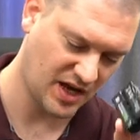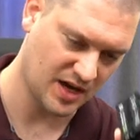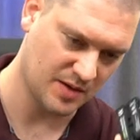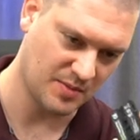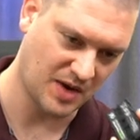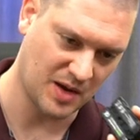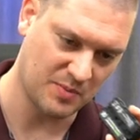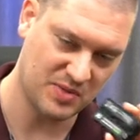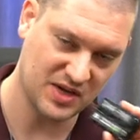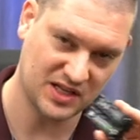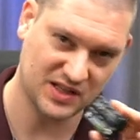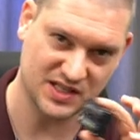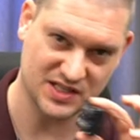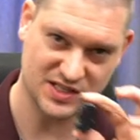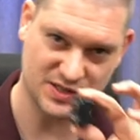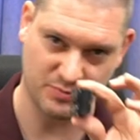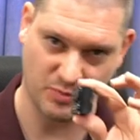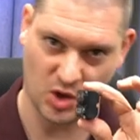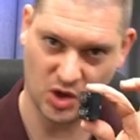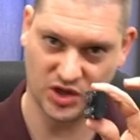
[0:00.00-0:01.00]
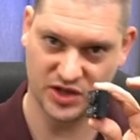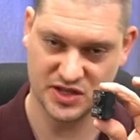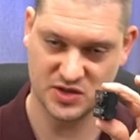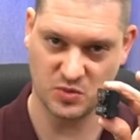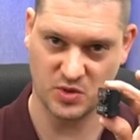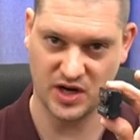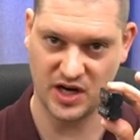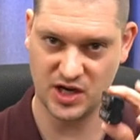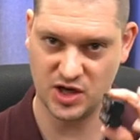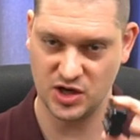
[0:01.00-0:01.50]
Um, I picked the
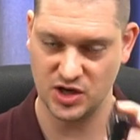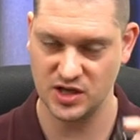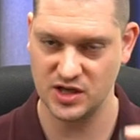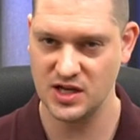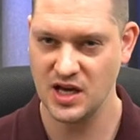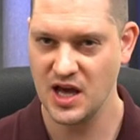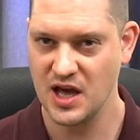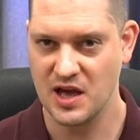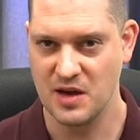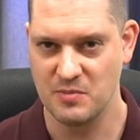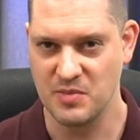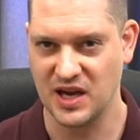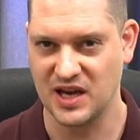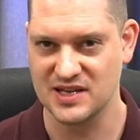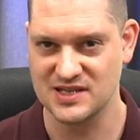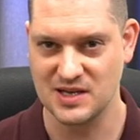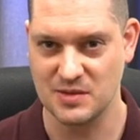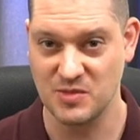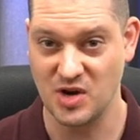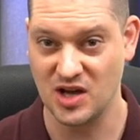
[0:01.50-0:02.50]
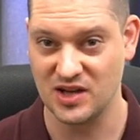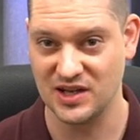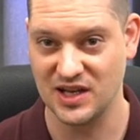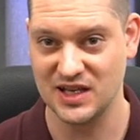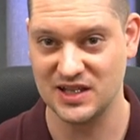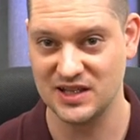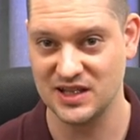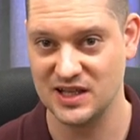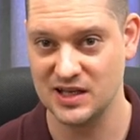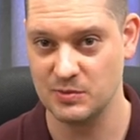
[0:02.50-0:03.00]
smallest one I could because I'm not
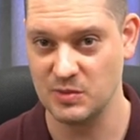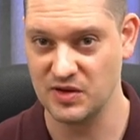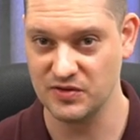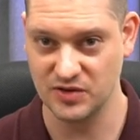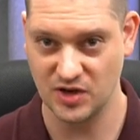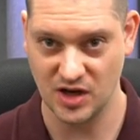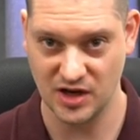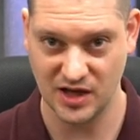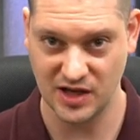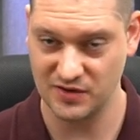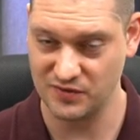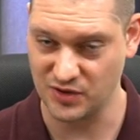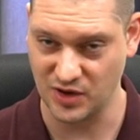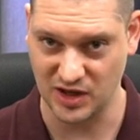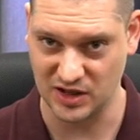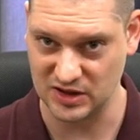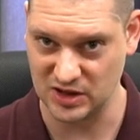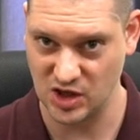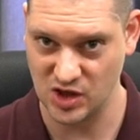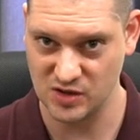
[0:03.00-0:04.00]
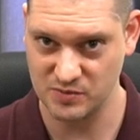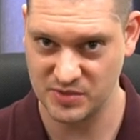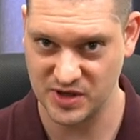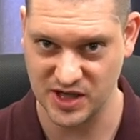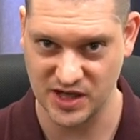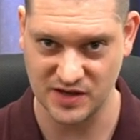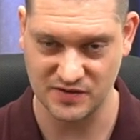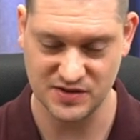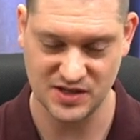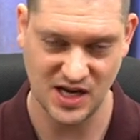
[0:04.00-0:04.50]
likely going to be vlogging for a long
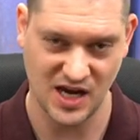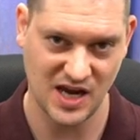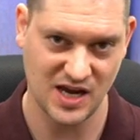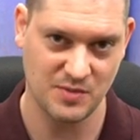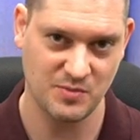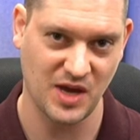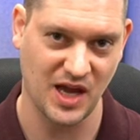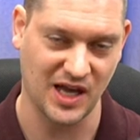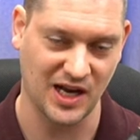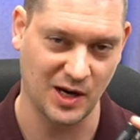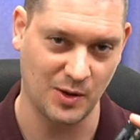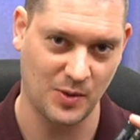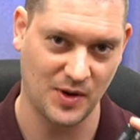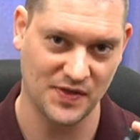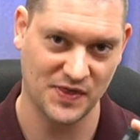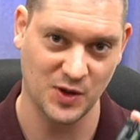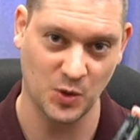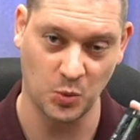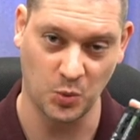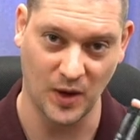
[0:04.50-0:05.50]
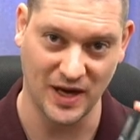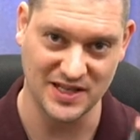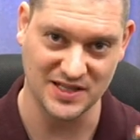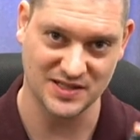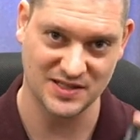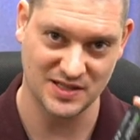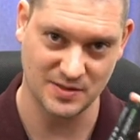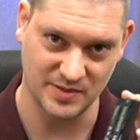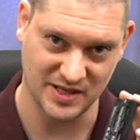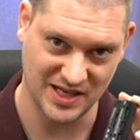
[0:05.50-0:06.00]
period of time and I want the weight
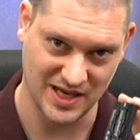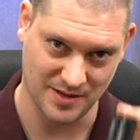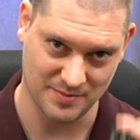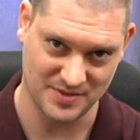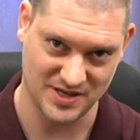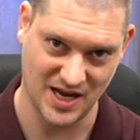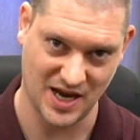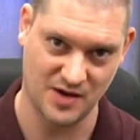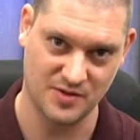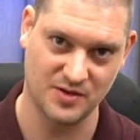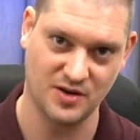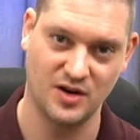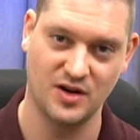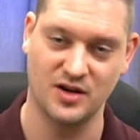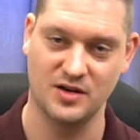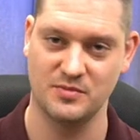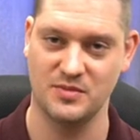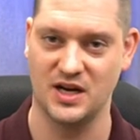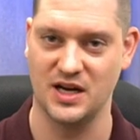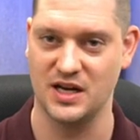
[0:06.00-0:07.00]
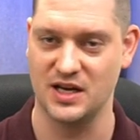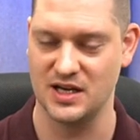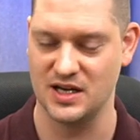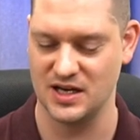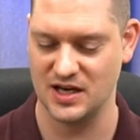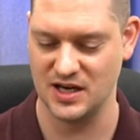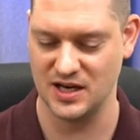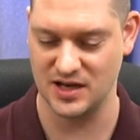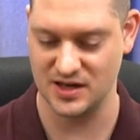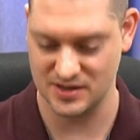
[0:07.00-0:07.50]
to be kept down on my
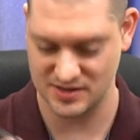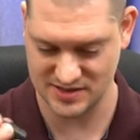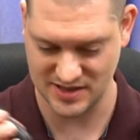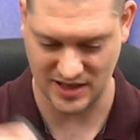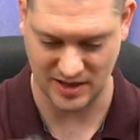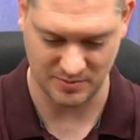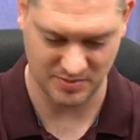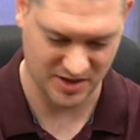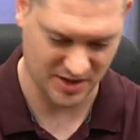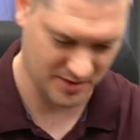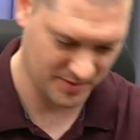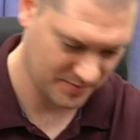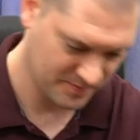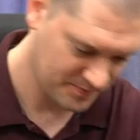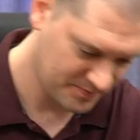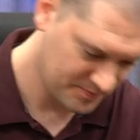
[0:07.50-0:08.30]
uh, setup here.